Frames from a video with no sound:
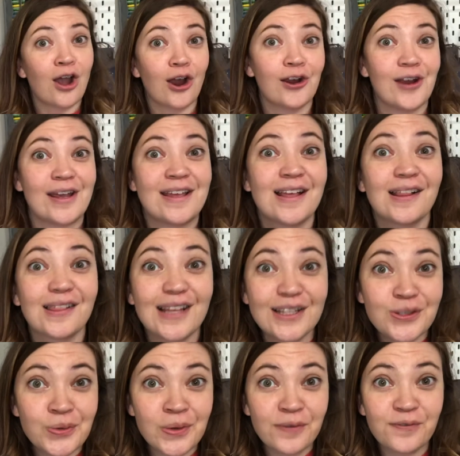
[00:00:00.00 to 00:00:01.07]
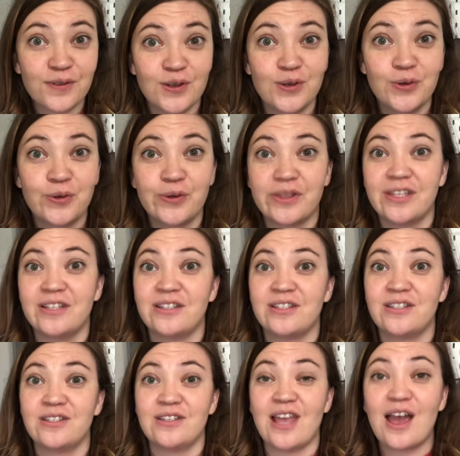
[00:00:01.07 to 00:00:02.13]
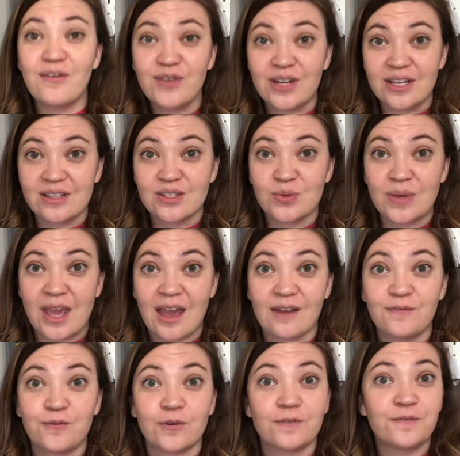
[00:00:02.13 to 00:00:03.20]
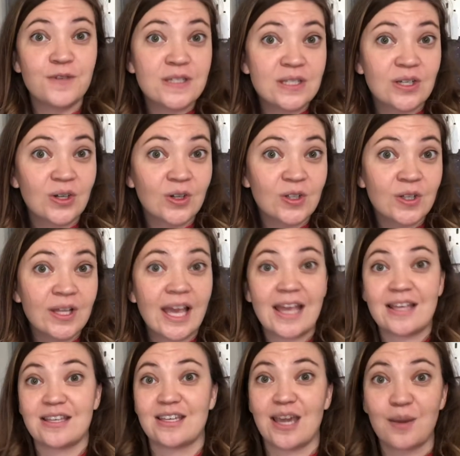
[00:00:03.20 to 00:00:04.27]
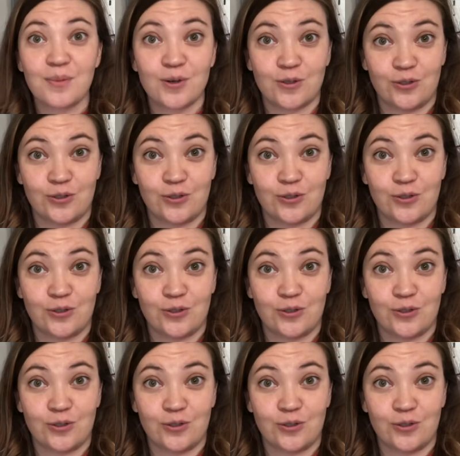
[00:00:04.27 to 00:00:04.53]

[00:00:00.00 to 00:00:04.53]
All right, let's review the evidence we have for physical and chemical